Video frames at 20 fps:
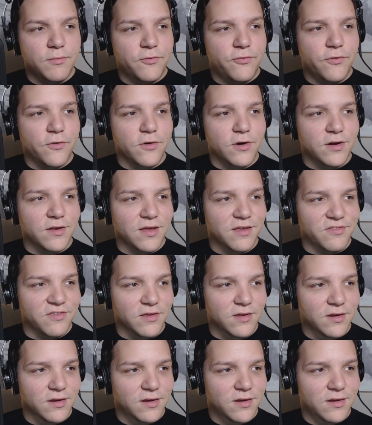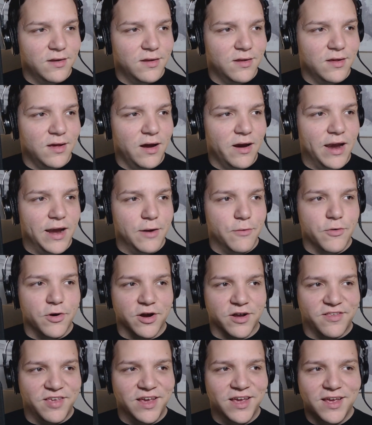before it doesn't. All right, it
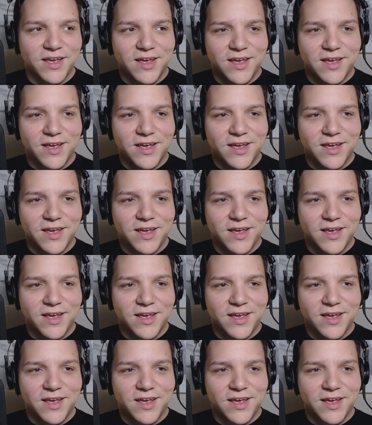worked.